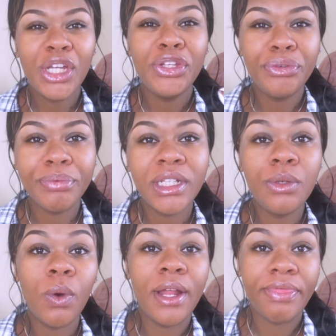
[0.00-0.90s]
You
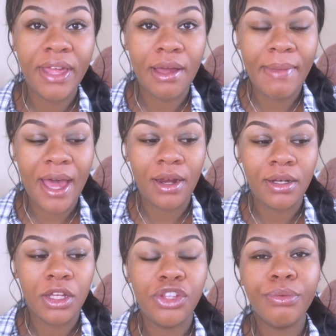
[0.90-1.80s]
really want to think about it.
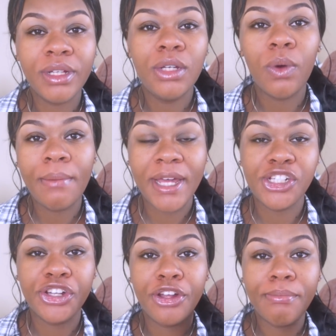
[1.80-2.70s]
You really want to make
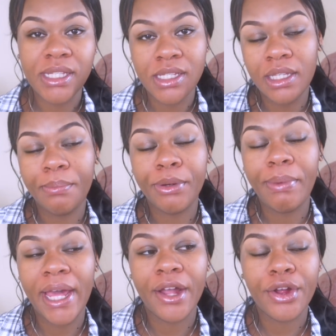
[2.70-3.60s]
sure you're mentally
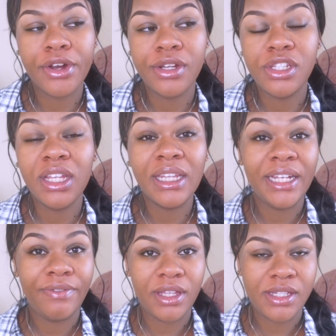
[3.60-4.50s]
prepared to
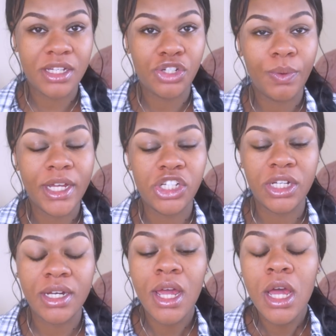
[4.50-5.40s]
leave this
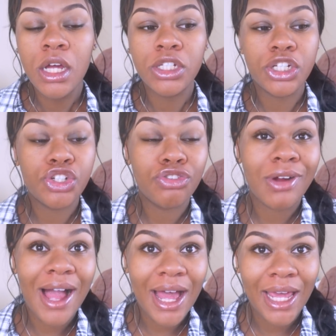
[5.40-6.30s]
situation, to
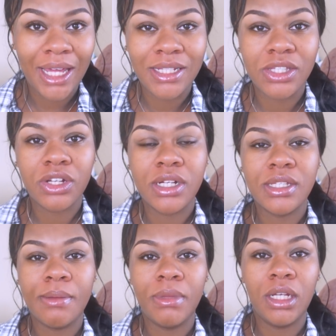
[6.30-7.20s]
try and start
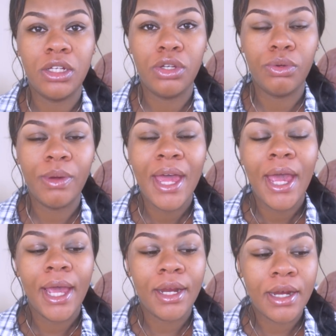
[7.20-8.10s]
something new.
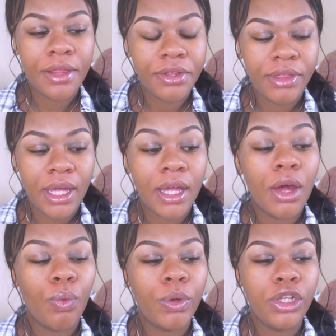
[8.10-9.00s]
And another
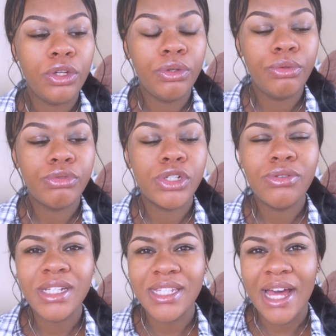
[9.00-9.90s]
thing, when you
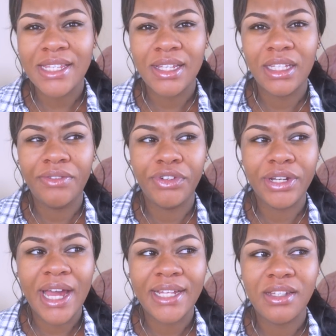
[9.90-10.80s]
do decide to leave
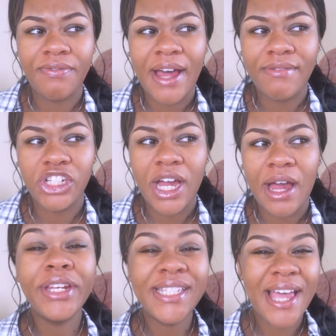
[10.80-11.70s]
your nine to five job,
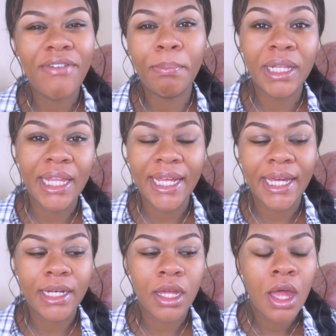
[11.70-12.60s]
you need to have a
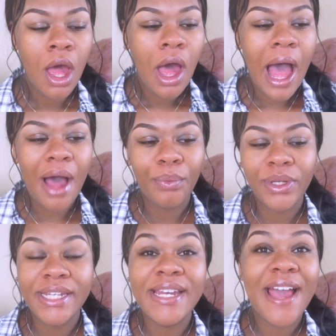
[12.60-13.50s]
plan. I
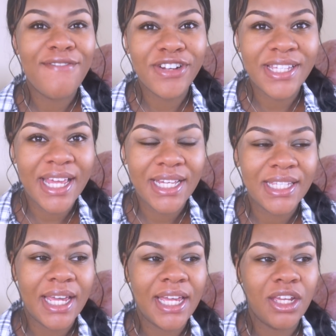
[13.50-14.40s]
would never say
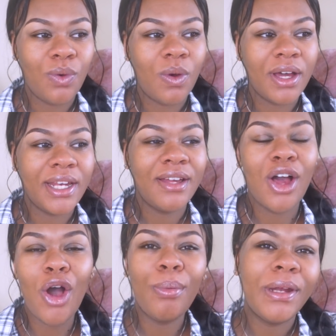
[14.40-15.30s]
to anyone,
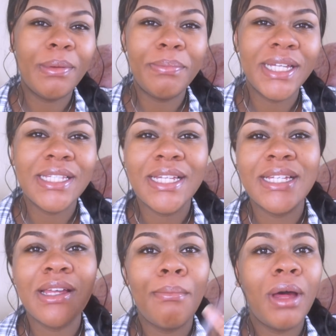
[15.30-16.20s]
open up a
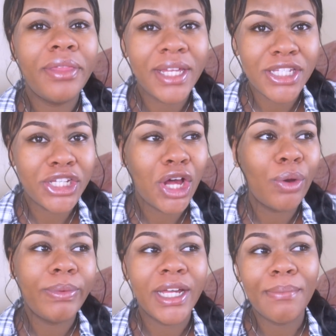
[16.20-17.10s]
business a month into
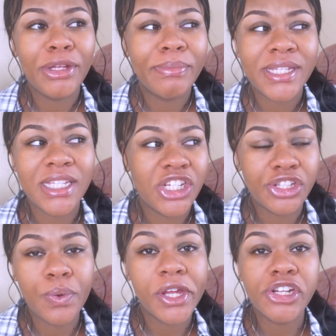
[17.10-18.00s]
opening up your business,
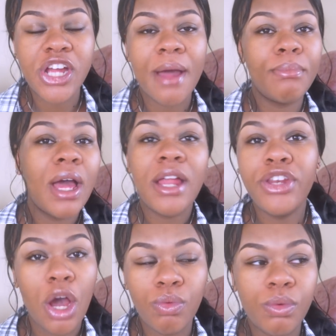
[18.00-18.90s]
just quit your job.
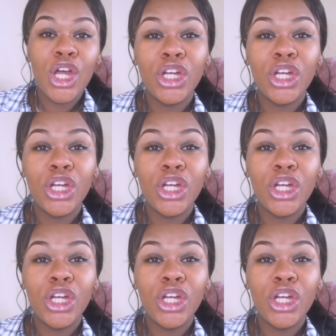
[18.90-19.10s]
No.